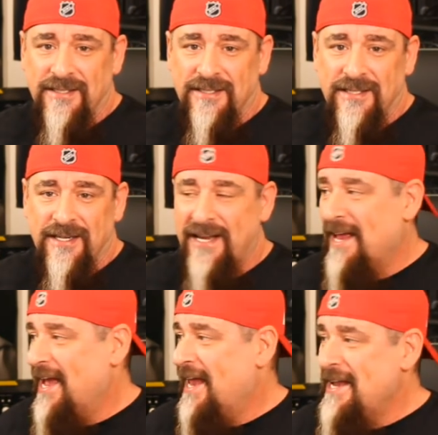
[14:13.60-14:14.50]
And
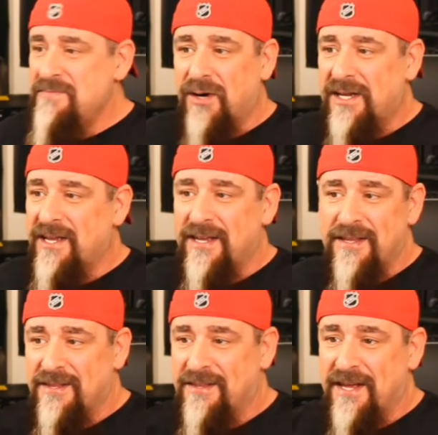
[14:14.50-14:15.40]
anybody
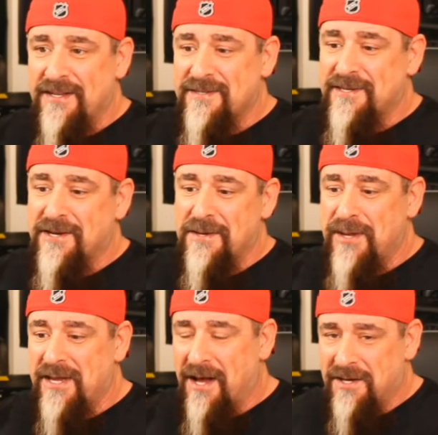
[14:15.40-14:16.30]
that's going to
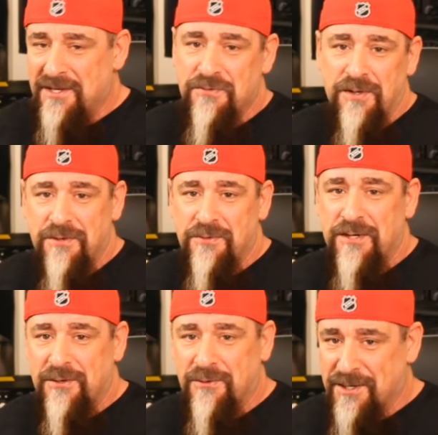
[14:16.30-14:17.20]
be honest with you in
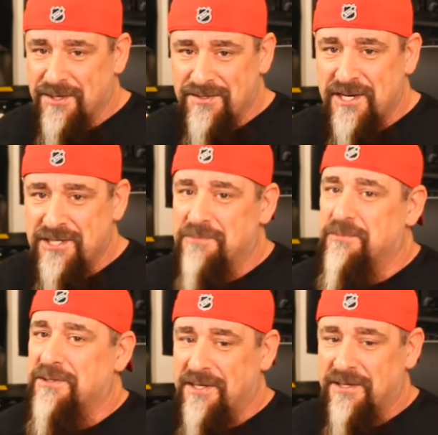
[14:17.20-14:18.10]
that organization will
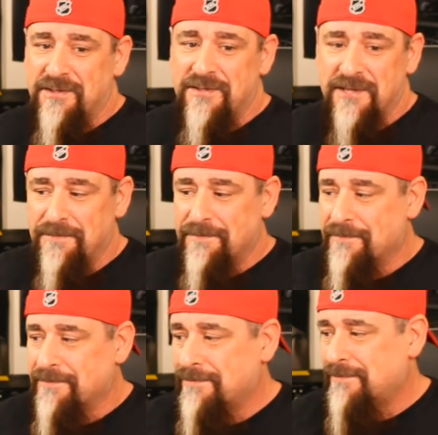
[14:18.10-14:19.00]
tell you the same.
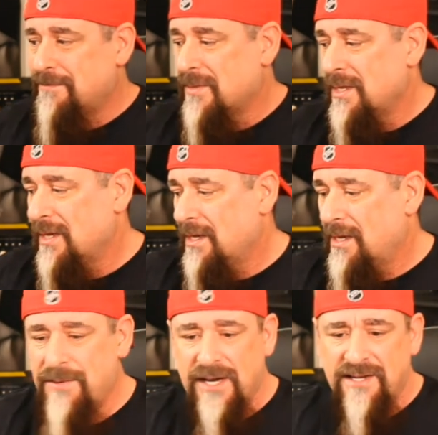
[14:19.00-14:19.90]
I
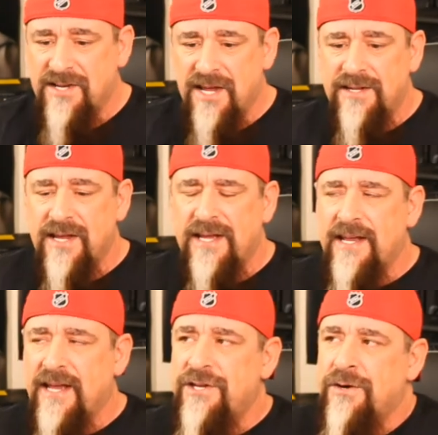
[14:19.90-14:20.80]
mean,
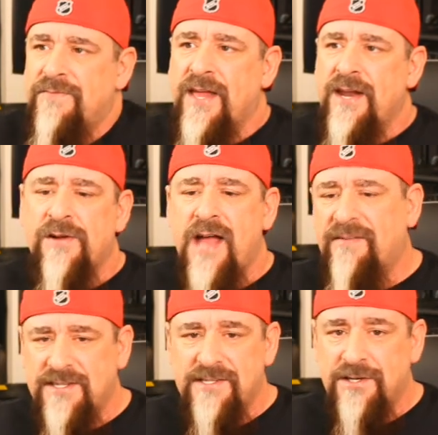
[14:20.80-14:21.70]
they don't even have
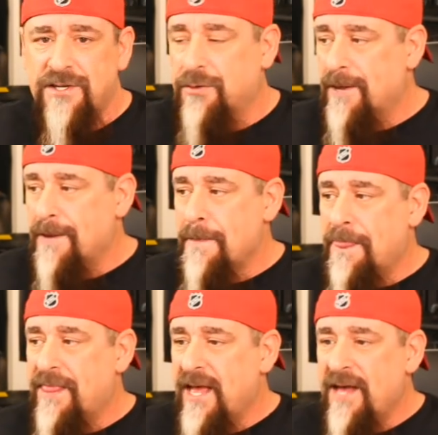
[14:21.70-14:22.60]
to tell you.
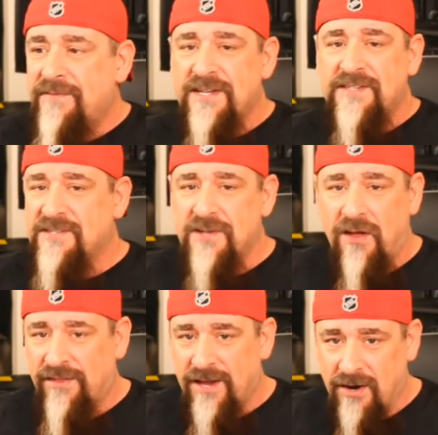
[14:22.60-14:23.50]
The evidence is all
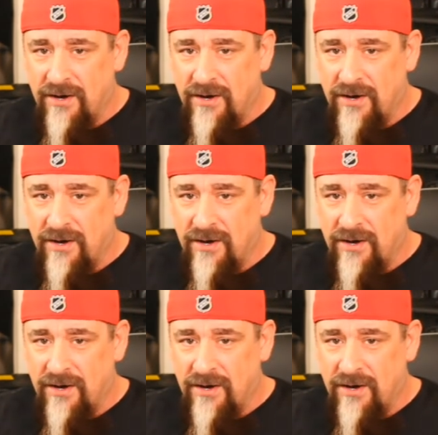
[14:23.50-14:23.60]
there.